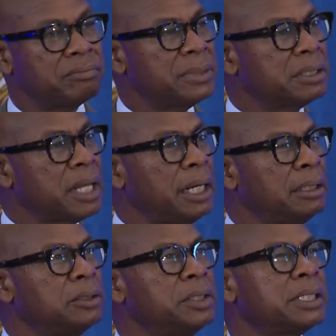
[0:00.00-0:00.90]
the state
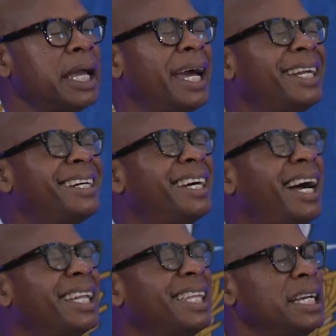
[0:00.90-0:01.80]
of Louisiana,
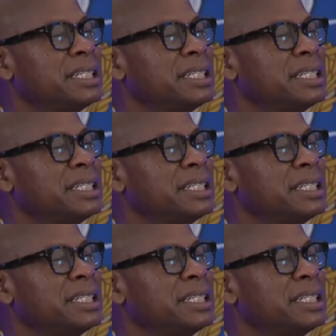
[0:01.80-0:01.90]
I think,